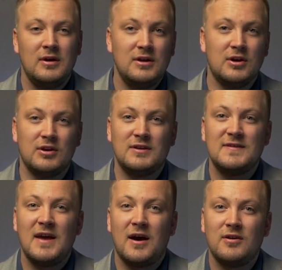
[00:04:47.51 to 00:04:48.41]
you can
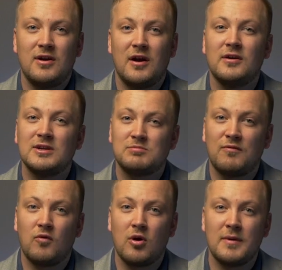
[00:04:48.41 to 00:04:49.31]
see how your area is
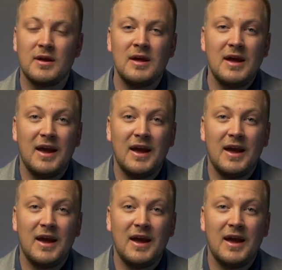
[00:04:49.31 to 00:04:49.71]
performing,